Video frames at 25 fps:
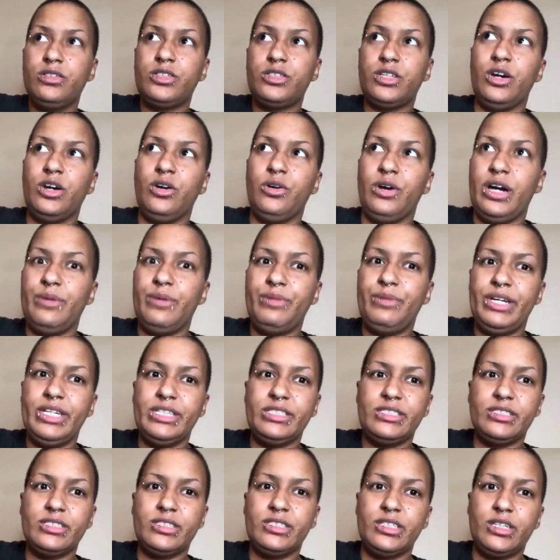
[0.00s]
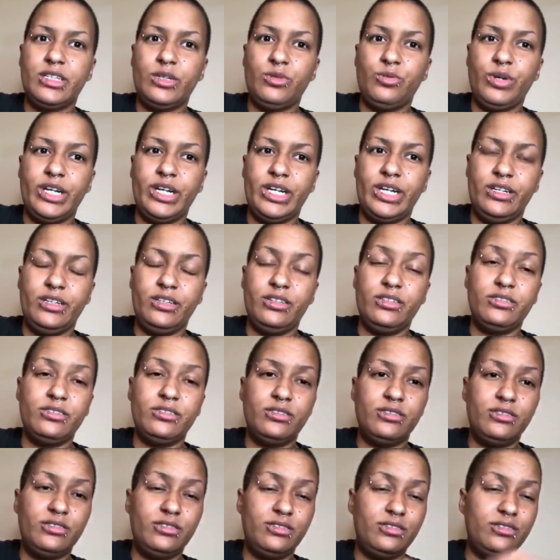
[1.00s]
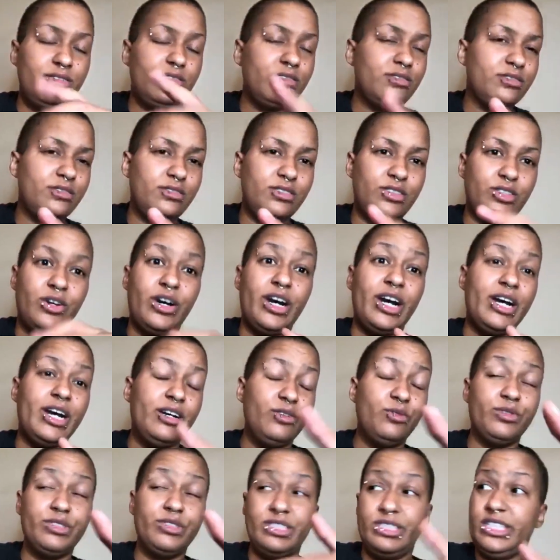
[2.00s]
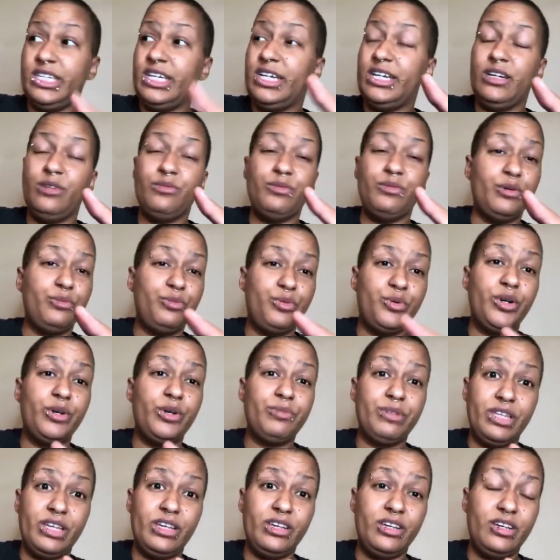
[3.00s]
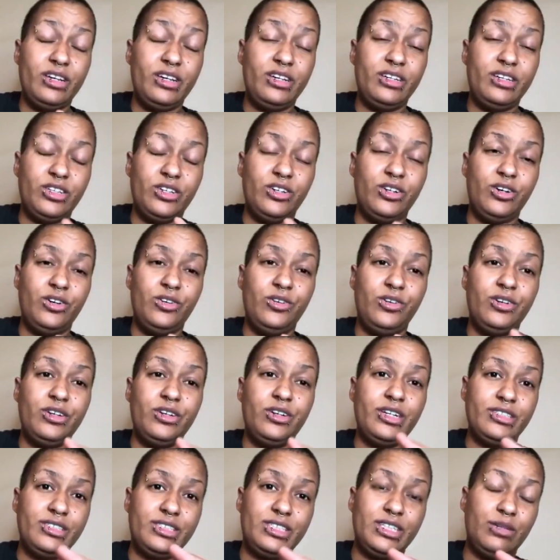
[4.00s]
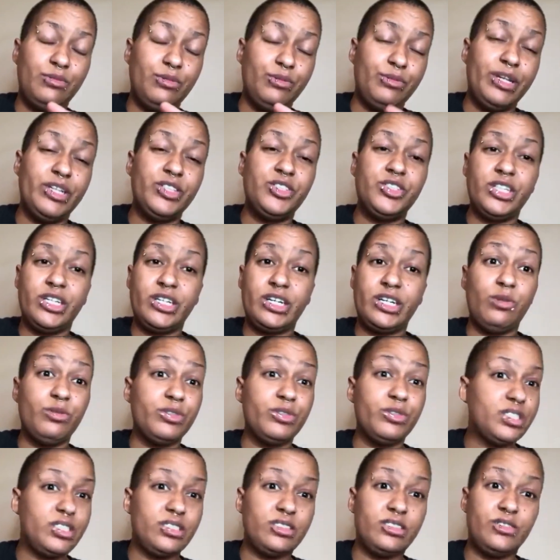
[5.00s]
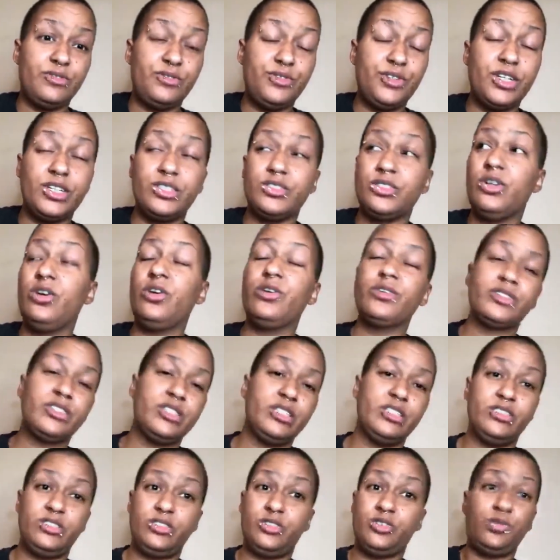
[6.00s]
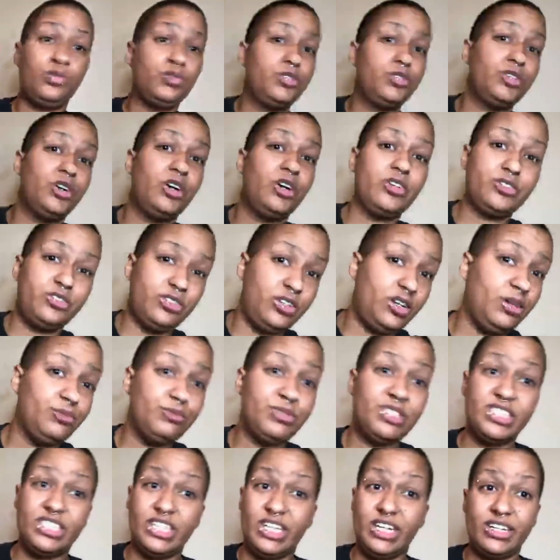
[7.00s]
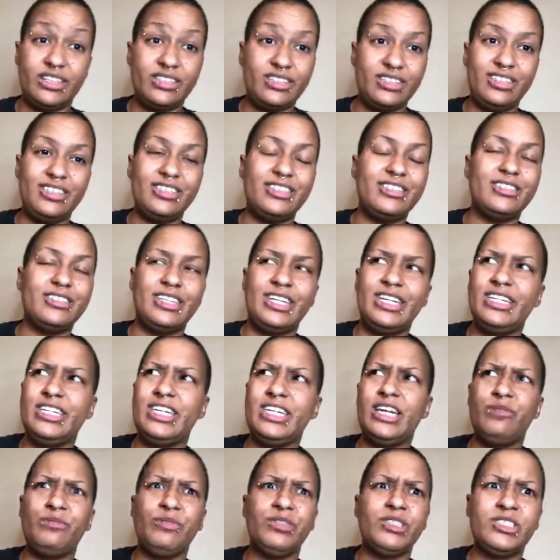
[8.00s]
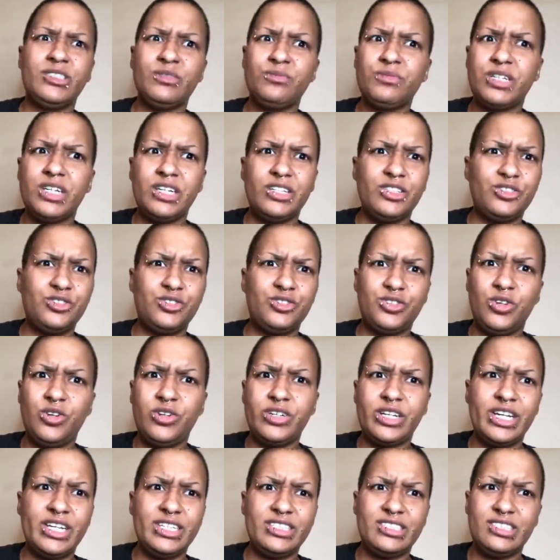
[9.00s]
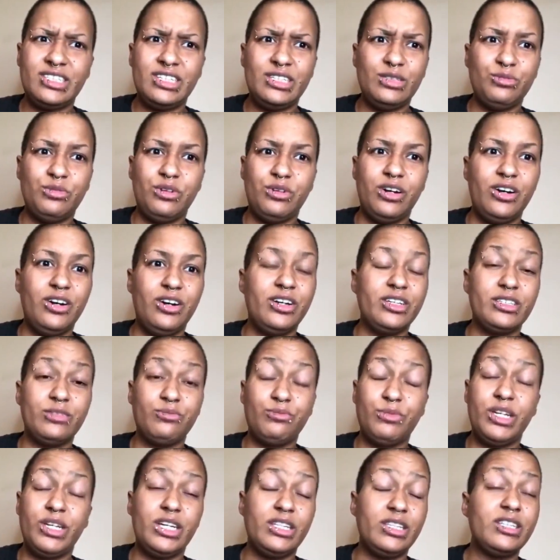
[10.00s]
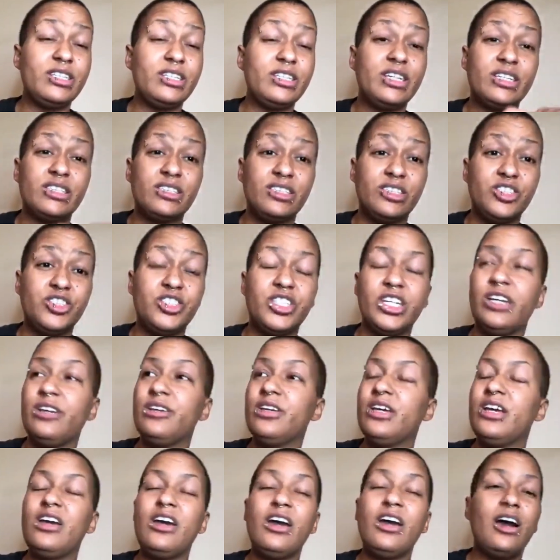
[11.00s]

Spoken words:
So I basically went, you know, on the day of my appointment, you know, I had to get my med check. I was sick as a fucking dog, so I just told the doctor I'm sick. And he gave me some kind of strong ass antibiotic. Man, it kicked the shit.